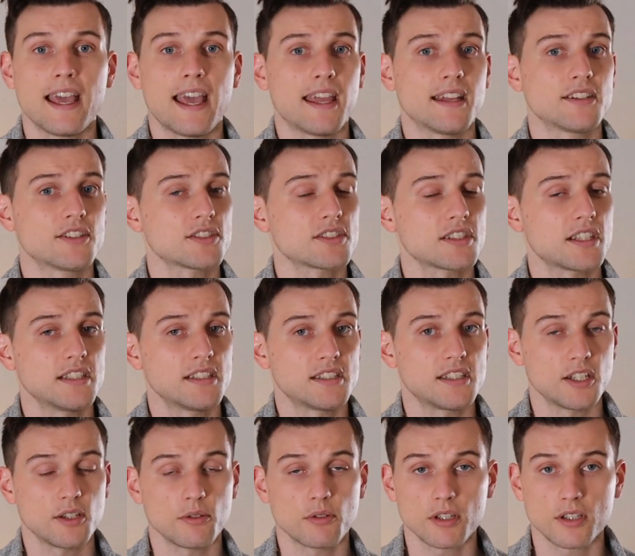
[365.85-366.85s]
and just
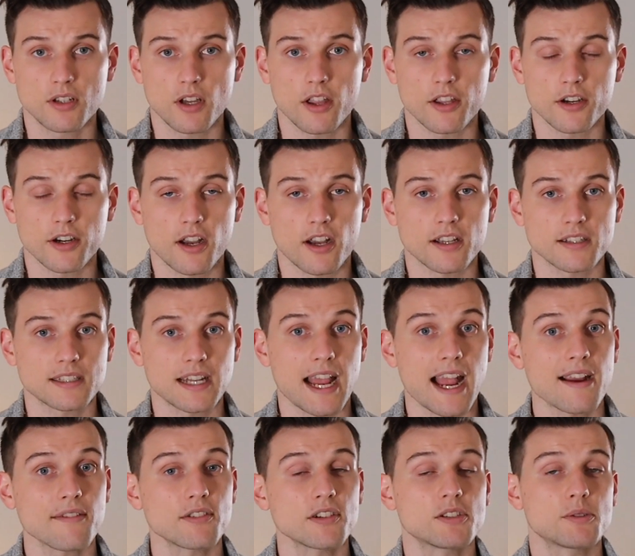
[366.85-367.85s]
continue to dollar cost
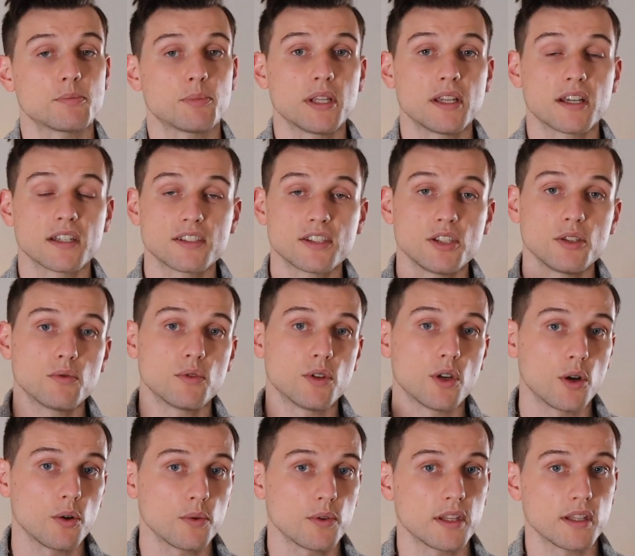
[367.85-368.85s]
average because you
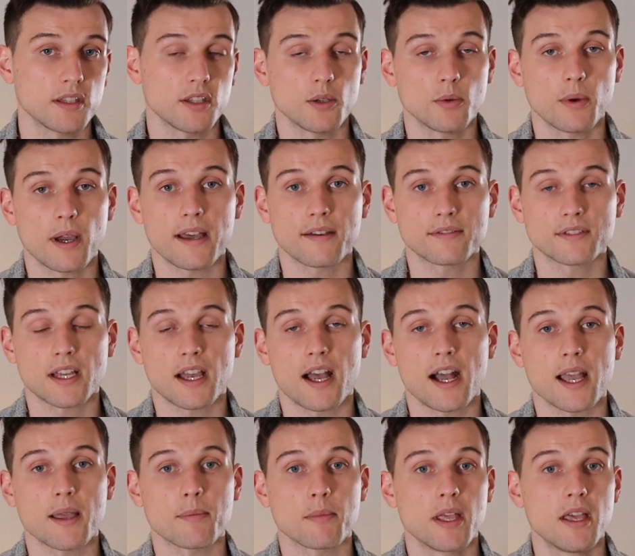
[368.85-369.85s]
know that you have
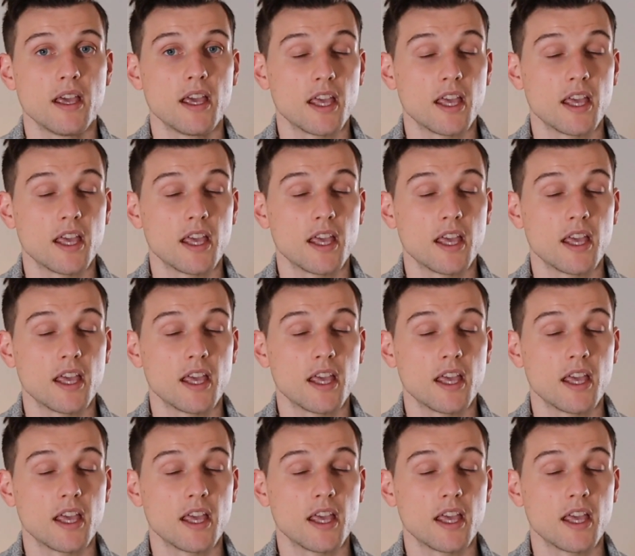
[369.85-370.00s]
time.